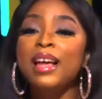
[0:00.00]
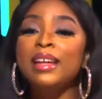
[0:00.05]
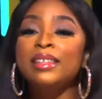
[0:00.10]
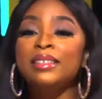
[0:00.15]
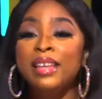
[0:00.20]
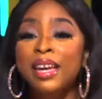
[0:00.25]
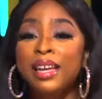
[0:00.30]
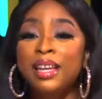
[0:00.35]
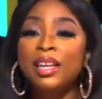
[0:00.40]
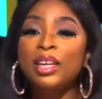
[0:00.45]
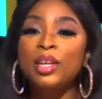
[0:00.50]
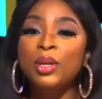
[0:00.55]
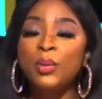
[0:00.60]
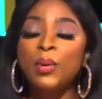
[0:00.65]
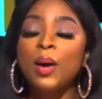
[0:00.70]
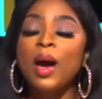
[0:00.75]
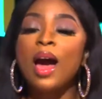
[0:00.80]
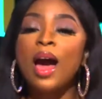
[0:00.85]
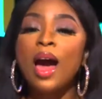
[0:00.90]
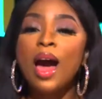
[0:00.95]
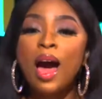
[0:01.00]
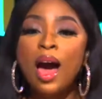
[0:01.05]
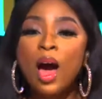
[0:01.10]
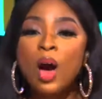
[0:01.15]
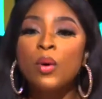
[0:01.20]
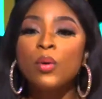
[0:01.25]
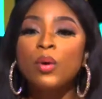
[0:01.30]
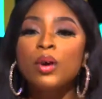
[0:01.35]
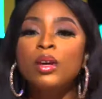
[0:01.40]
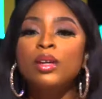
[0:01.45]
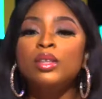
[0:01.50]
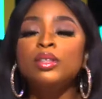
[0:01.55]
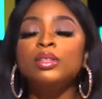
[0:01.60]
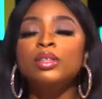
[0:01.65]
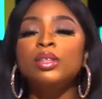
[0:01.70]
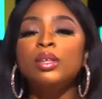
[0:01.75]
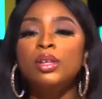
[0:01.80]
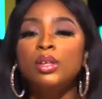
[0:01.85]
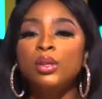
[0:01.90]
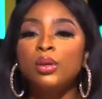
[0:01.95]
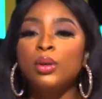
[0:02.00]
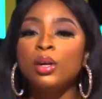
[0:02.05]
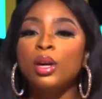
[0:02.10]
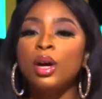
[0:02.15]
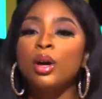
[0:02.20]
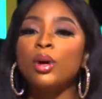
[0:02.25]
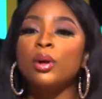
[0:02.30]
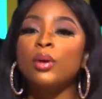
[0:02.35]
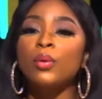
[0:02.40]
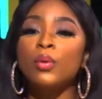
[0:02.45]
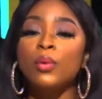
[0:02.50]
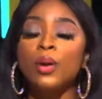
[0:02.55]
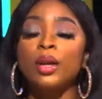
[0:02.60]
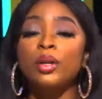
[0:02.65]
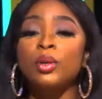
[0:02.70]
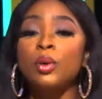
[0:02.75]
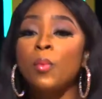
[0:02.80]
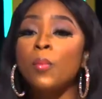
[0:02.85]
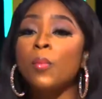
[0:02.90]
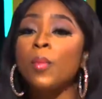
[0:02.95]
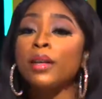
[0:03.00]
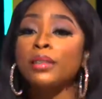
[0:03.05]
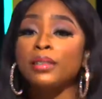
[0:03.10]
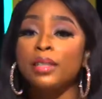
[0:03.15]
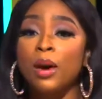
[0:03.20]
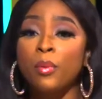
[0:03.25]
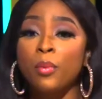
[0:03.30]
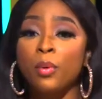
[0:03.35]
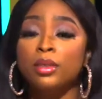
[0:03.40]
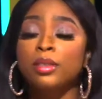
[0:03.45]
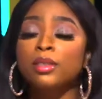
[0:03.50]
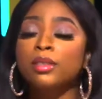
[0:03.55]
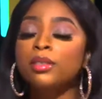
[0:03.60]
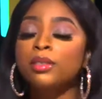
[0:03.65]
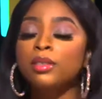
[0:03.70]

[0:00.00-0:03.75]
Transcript: telling you how to look great no matter what.